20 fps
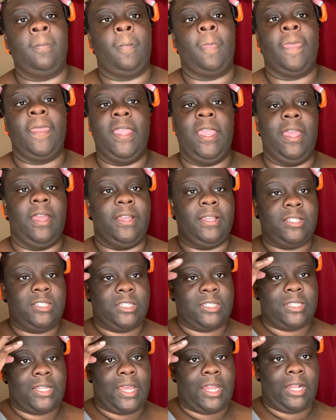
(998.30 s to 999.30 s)
Yeah, it's
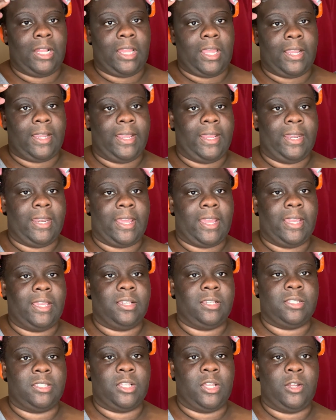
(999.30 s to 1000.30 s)
just nine o'clock at
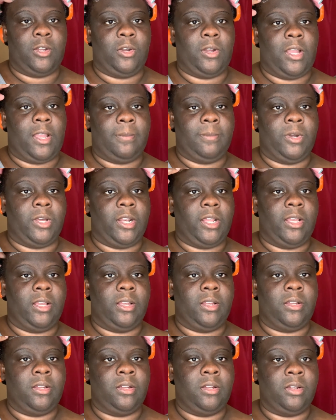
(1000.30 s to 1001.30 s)
night. So I'm
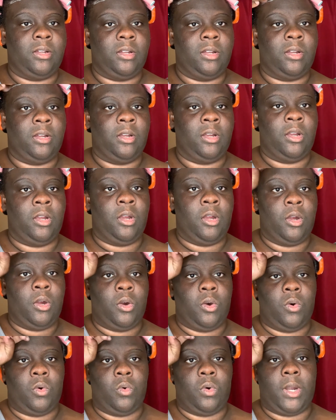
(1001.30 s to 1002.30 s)
gonna
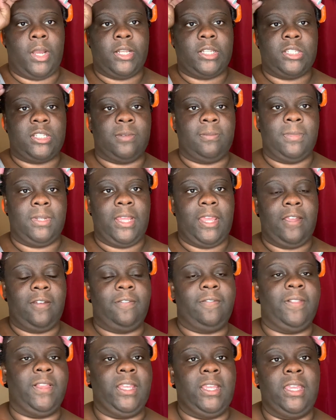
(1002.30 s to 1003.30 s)
watch some
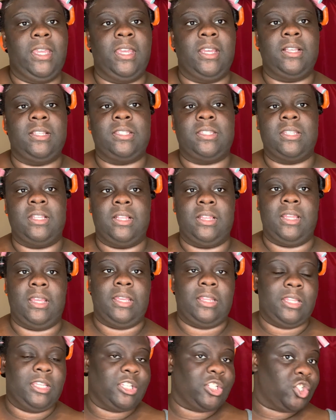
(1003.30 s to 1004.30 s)
Netflix,
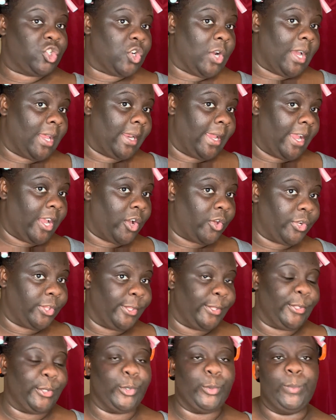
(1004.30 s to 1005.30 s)
let this dry down a
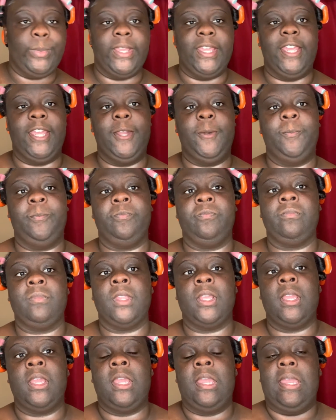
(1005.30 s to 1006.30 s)
little bit,
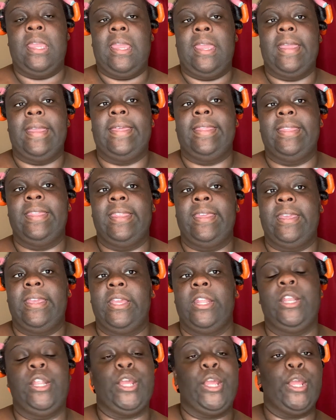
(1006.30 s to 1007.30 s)
and
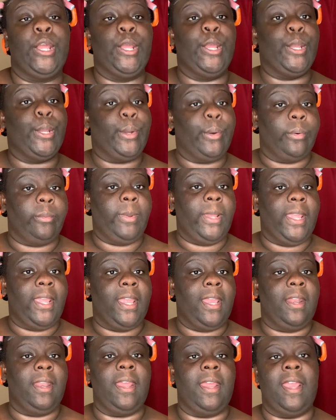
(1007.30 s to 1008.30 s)
then go to
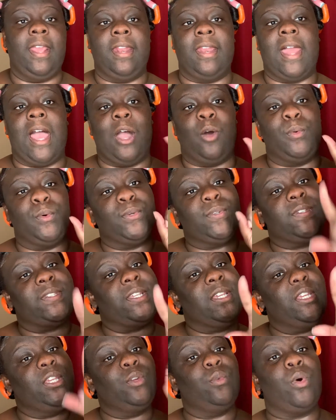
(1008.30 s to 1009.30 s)
bed. And I will
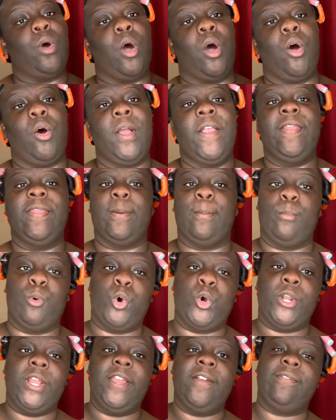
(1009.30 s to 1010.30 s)
see you all in the
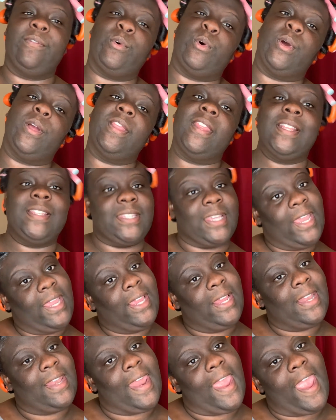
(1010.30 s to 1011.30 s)
morning for the
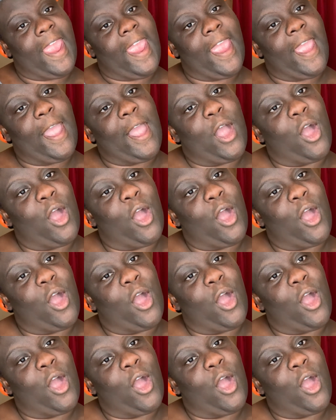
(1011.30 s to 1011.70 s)
takedown.